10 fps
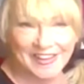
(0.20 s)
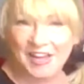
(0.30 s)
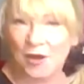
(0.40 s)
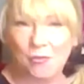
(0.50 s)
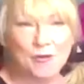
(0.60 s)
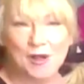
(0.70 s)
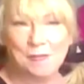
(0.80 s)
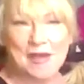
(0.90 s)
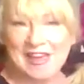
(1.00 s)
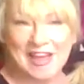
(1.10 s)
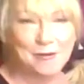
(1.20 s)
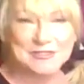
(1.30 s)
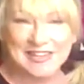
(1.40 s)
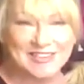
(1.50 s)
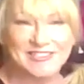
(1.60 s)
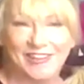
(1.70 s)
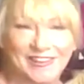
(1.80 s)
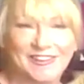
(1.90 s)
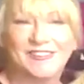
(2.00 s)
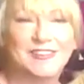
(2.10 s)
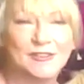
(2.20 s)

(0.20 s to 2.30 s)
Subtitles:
And I woke up 8 hours later,